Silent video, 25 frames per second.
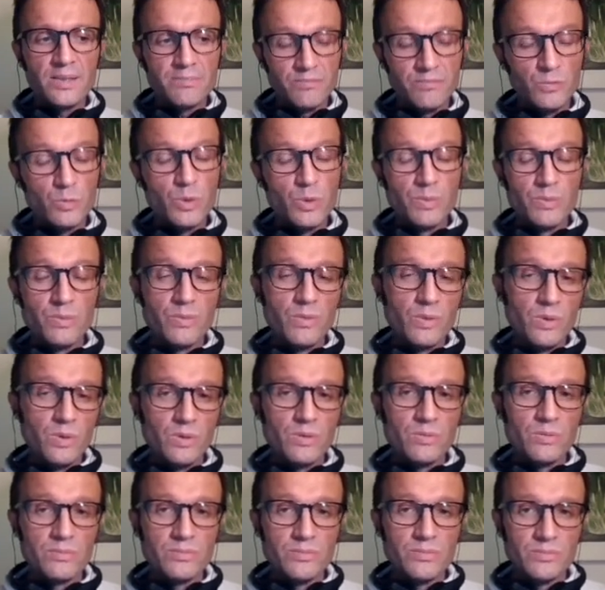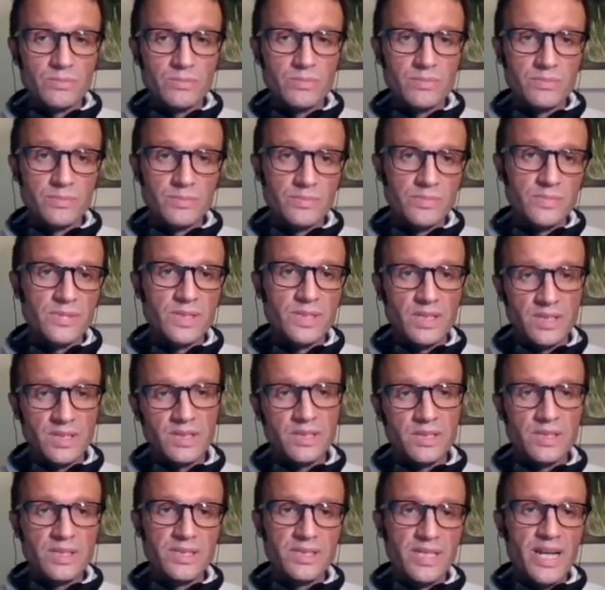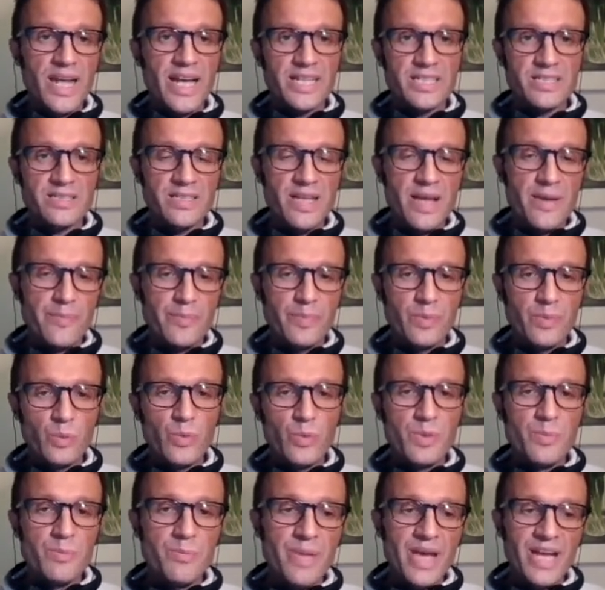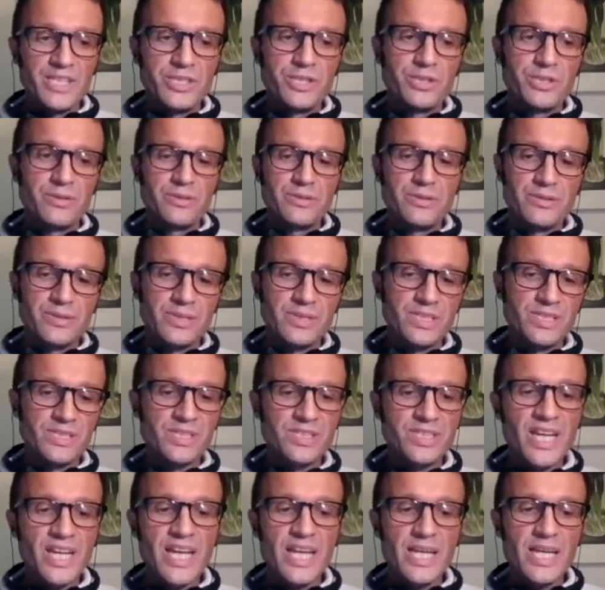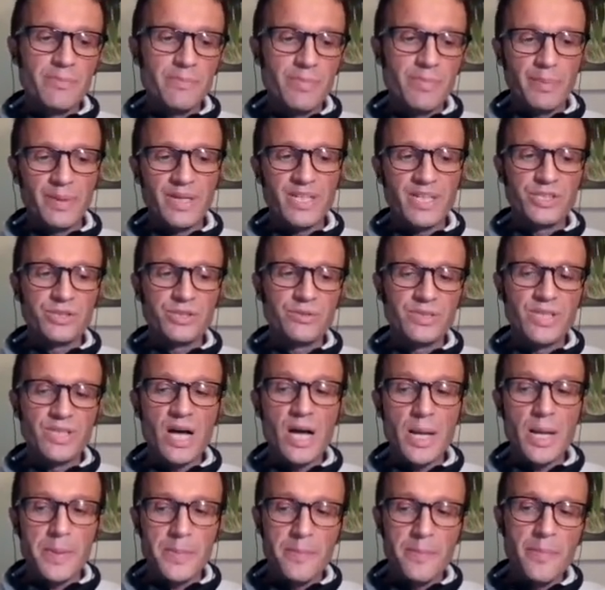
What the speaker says: in the next step, we measure the same propagation time,